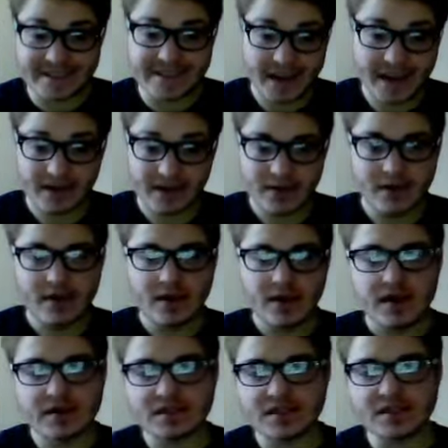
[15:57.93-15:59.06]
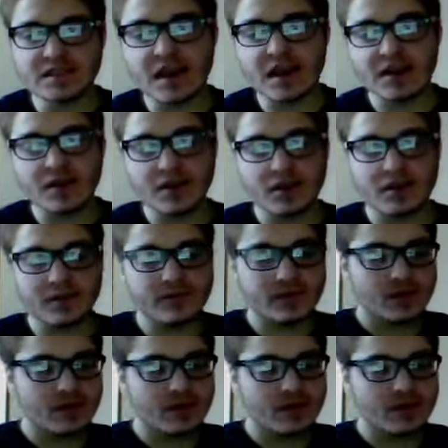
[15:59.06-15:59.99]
did? Instead of,